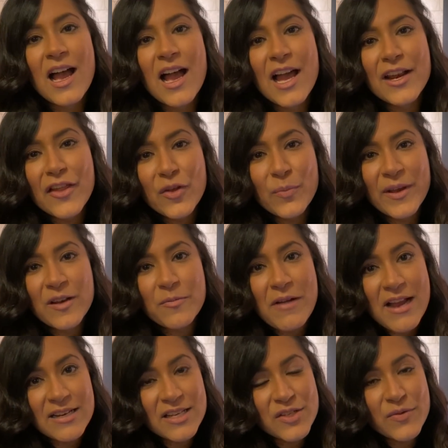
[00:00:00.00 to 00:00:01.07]
Another way to
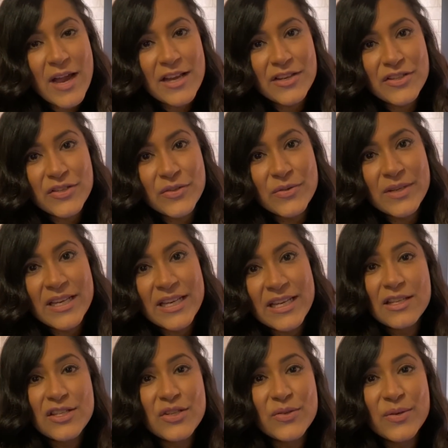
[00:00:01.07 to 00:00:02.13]
practice gratitude
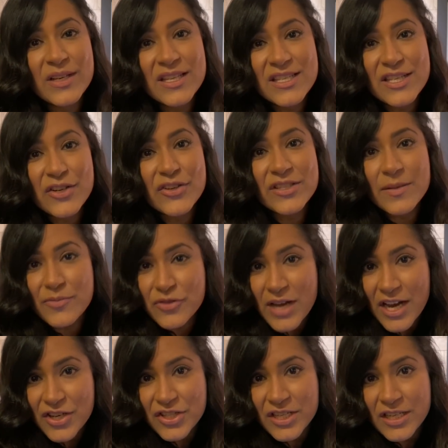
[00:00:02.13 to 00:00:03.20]
is to consider
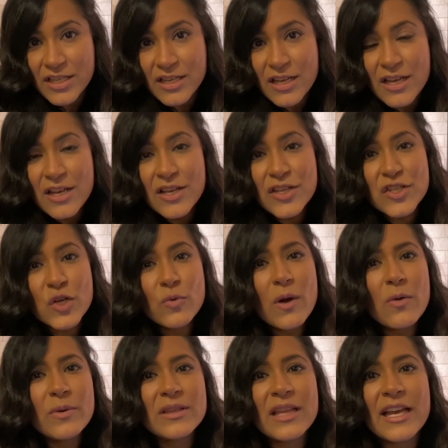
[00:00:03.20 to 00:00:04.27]
subtraction. So
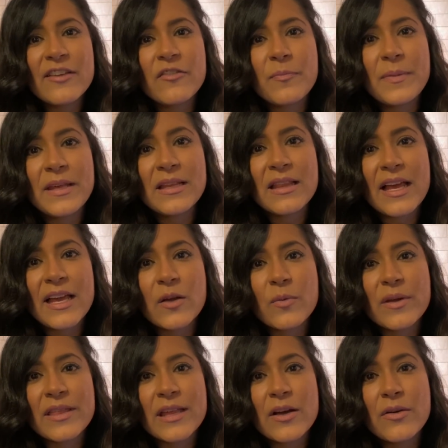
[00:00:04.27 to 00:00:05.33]
what would life be like
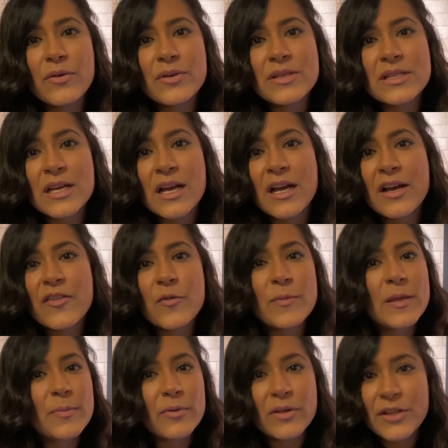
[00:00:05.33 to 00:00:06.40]
without the
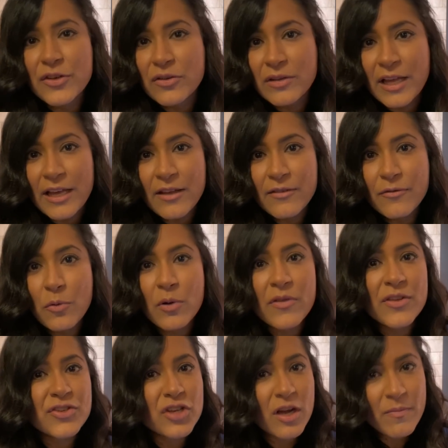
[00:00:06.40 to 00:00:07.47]
people in your life, or
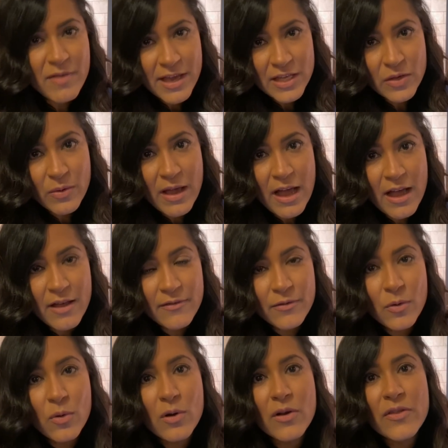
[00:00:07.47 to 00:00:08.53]
the job that you have,
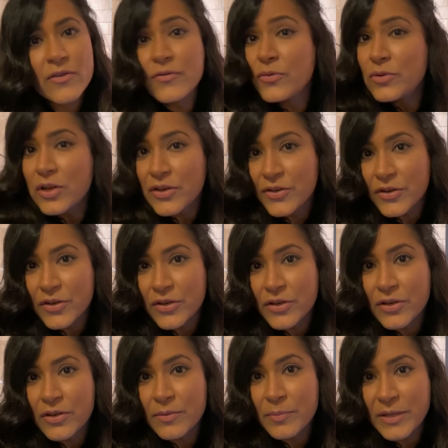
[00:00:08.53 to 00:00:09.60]
or the food on
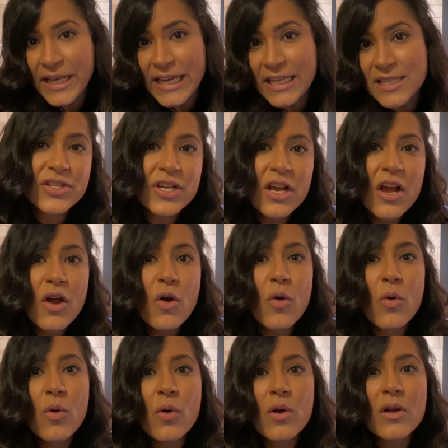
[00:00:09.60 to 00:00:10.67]
your plate,
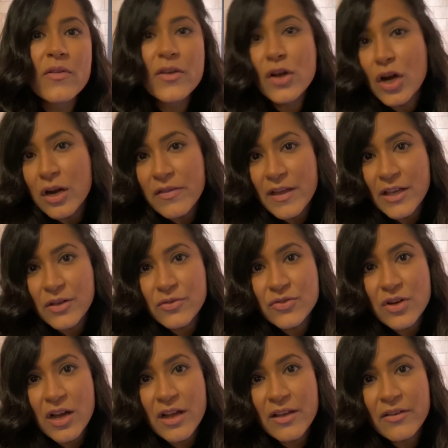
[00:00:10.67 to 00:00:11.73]
or the car that you
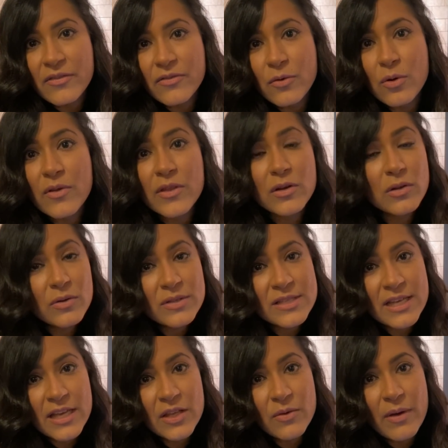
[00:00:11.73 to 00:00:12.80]
drive, or the clothes
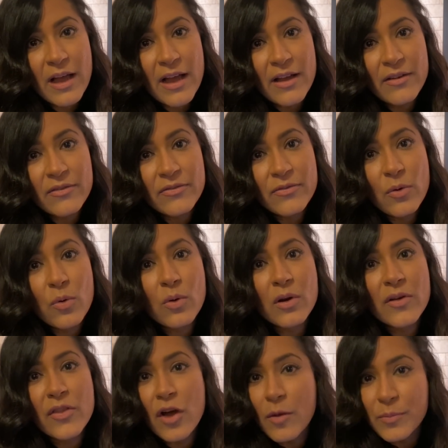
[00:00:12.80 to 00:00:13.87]
that you have,
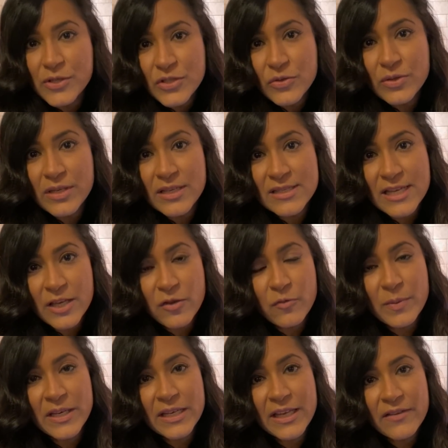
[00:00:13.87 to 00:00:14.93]
or the opportunities that you've
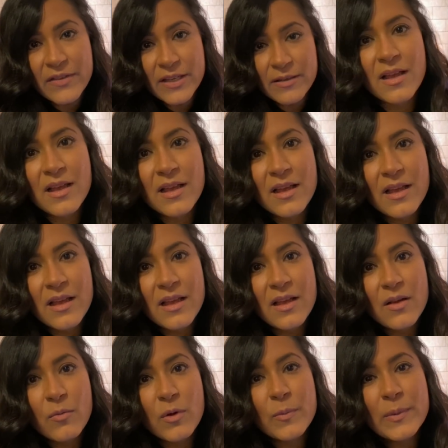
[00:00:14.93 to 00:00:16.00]
been given?
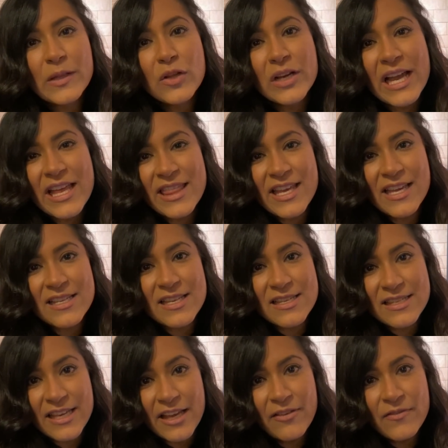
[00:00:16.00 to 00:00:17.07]
When we look at things as
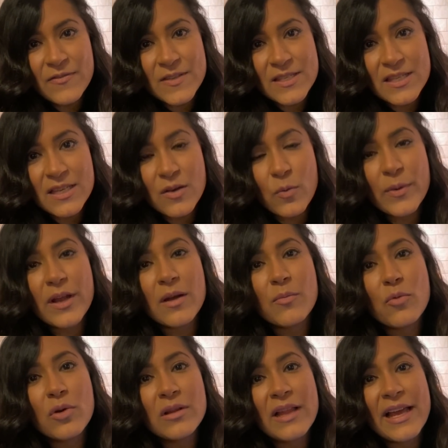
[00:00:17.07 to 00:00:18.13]
gifts, we are
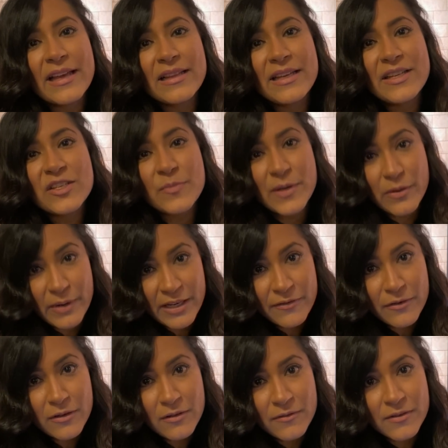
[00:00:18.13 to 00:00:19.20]
more likely to be
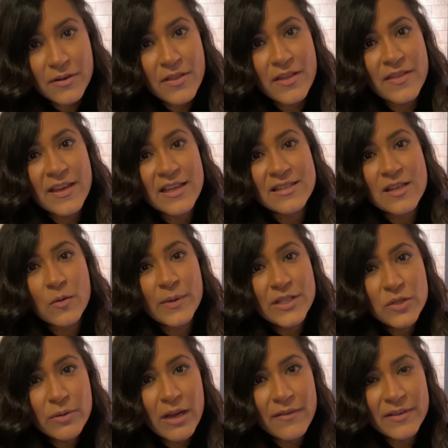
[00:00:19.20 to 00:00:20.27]
grateful for the things that we
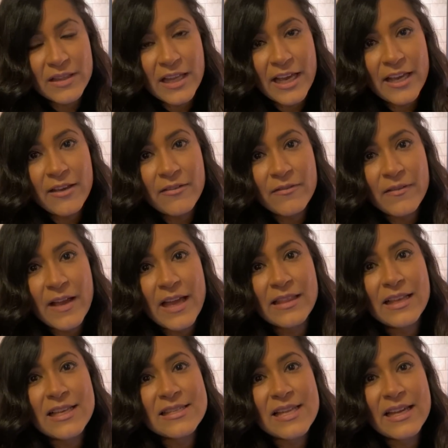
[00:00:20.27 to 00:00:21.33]
do have in life and
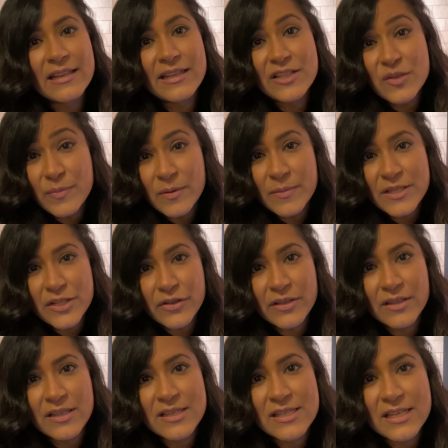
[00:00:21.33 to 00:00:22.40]
less likely to be
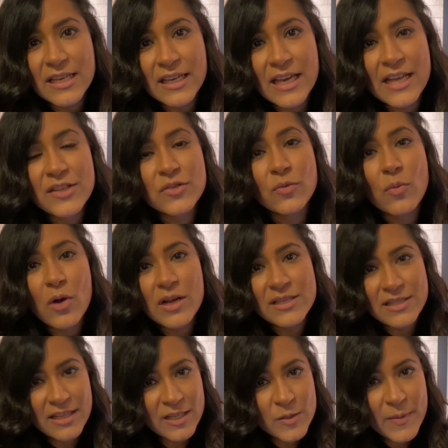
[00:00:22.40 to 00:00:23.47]
materialistic and to want
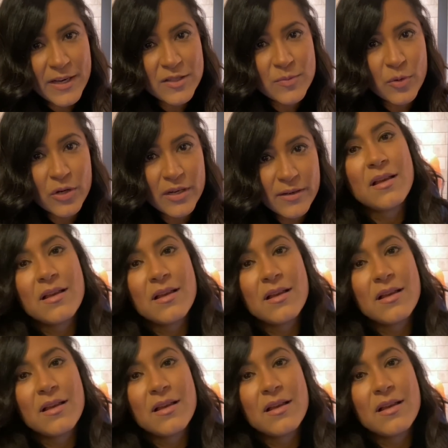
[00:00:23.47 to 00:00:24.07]
and expect more.